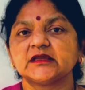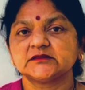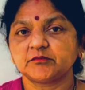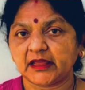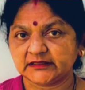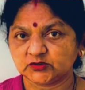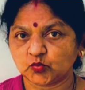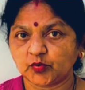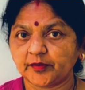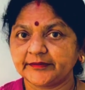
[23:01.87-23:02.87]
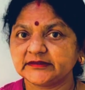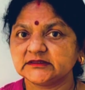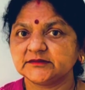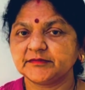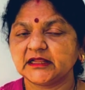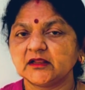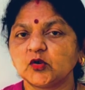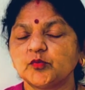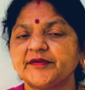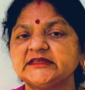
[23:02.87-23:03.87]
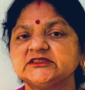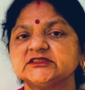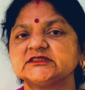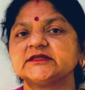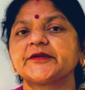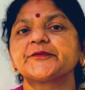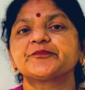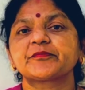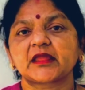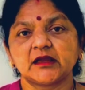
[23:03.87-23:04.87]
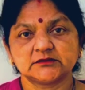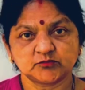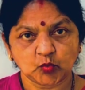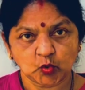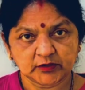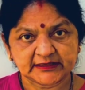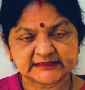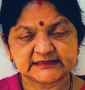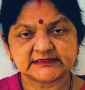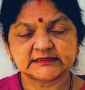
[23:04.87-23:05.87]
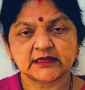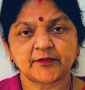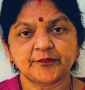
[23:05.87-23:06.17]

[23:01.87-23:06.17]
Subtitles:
Baking was a profitable profession in the old days.